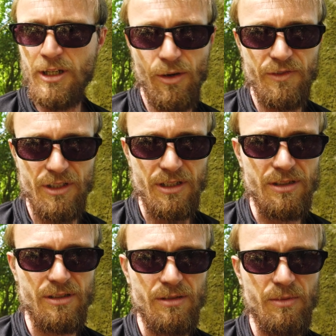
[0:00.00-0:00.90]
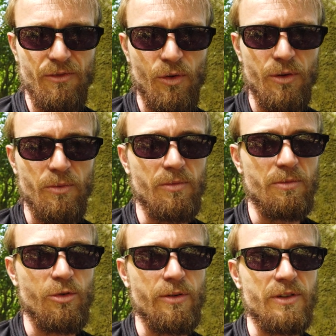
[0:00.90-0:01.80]
I know I've said this before in
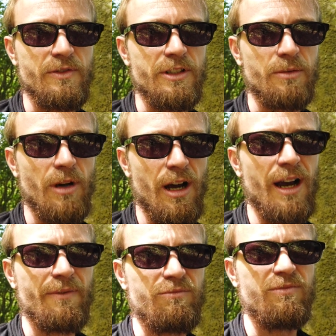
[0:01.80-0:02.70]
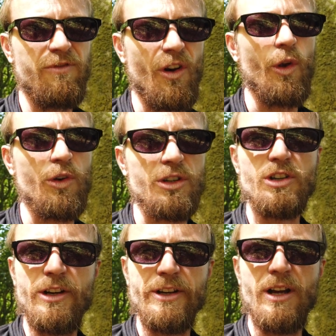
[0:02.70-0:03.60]
the previous video, but I have full on
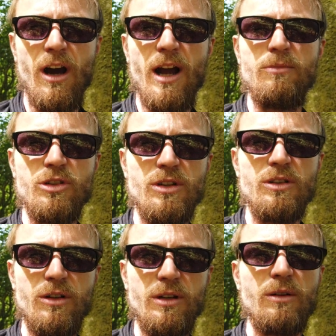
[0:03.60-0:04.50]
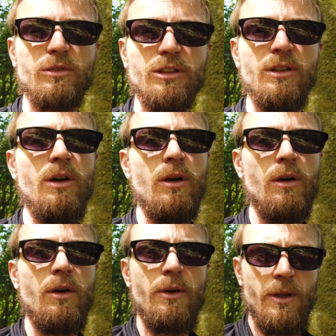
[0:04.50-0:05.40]
decided now I'm just going to go down to
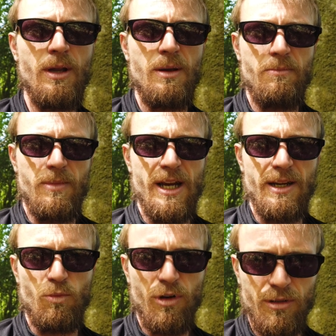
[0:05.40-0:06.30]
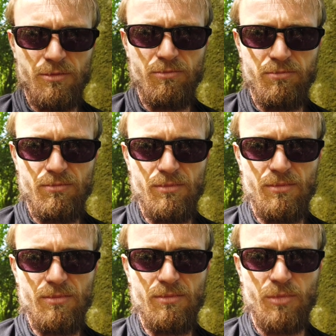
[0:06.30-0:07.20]
mainly one
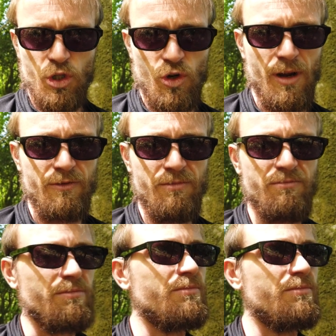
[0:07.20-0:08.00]
bushcraft